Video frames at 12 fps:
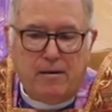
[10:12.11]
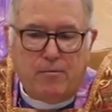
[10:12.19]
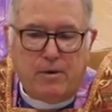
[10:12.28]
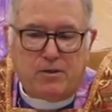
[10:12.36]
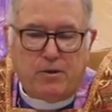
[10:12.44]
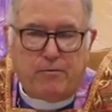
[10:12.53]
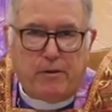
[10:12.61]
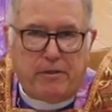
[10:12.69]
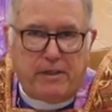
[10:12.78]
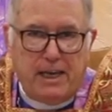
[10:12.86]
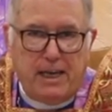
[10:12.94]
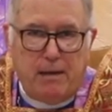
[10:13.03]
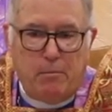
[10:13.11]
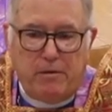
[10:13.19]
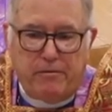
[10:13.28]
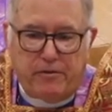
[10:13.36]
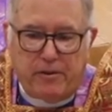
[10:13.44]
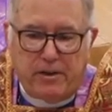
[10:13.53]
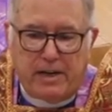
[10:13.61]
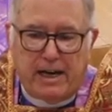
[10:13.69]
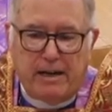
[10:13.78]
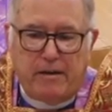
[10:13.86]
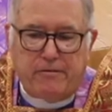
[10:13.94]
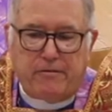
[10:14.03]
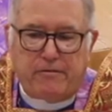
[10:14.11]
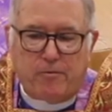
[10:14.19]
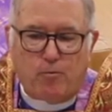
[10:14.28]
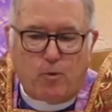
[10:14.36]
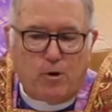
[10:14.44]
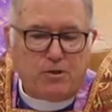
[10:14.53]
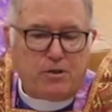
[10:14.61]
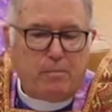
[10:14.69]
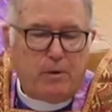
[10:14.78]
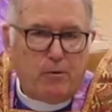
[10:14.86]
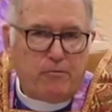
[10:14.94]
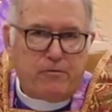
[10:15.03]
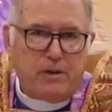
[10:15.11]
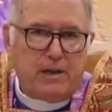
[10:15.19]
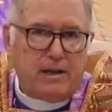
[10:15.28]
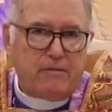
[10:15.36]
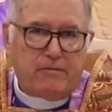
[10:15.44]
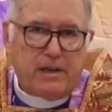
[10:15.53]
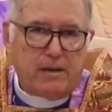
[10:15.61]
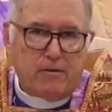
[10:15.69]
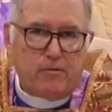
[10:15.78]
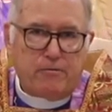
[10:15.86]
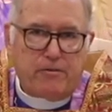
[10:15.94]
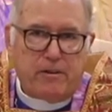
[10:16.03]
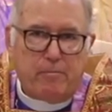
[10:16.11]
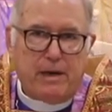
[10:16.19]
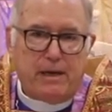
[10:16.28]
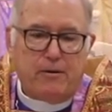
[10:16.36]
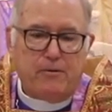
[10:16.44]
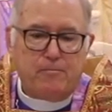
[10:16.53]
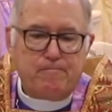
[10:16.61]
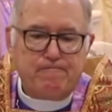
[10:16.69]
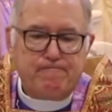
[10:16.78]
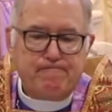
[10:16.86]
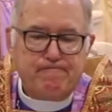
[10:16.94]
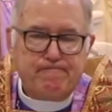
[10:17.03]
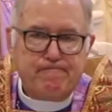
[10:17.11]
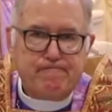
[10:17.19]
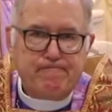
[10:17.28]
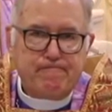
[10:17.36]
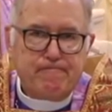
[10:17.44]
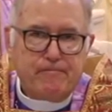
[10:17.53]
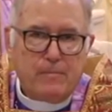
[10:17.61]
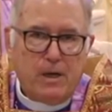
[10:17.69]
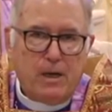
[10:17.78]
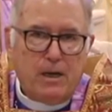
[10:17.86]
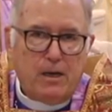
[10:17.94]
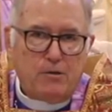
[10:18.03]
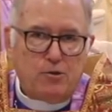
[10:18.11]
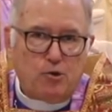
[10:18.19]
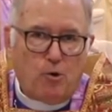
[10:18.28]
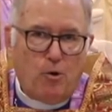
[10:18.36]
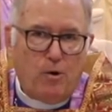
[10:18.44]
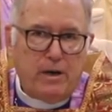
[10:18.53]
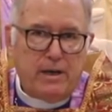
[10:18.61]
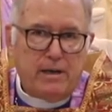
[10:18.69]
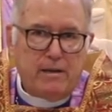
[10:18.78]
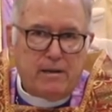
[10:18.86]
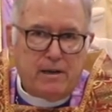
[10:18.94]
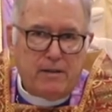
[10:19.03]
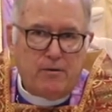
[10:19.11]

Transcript: We chose a theme for the diocesan worship hosted at St. Luke's in the Meadow Joy in